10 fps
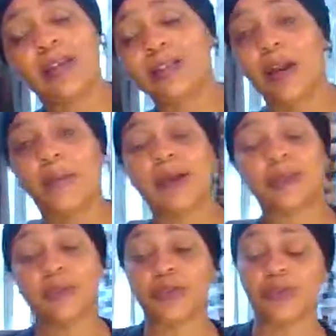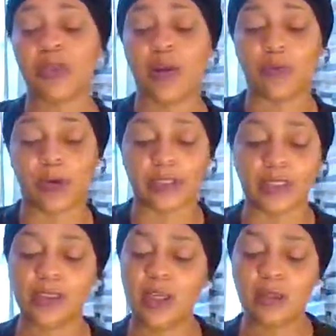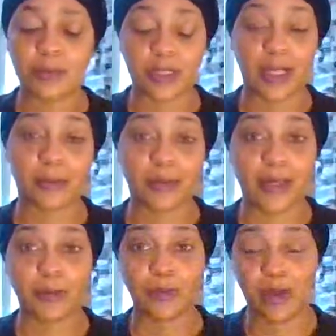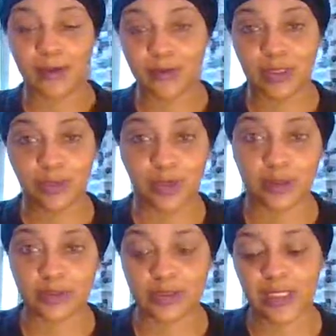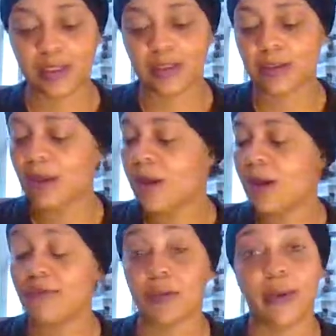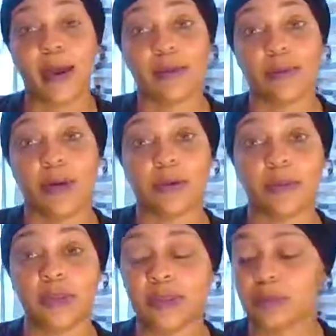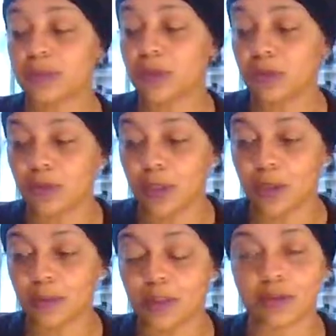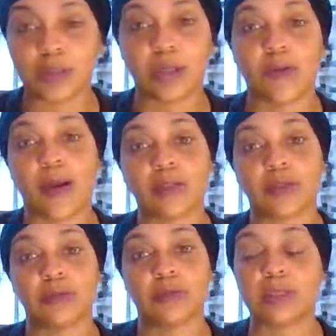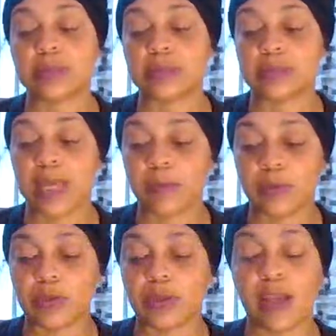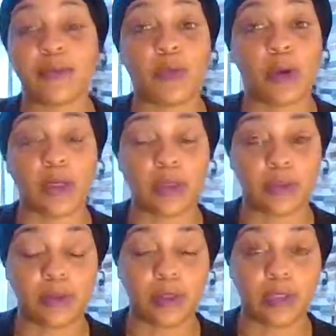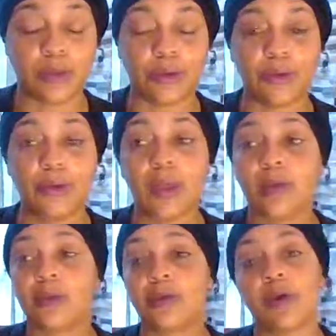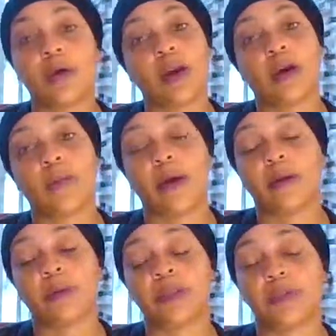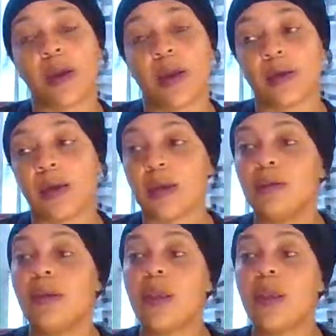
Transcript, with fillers: It's all about spiritual networking, being able to help you have a deeper understanding of your path of purpose. You know, um, understanding why certain things is happening in your life and where it could be leading you. You know, I help out the best way I can,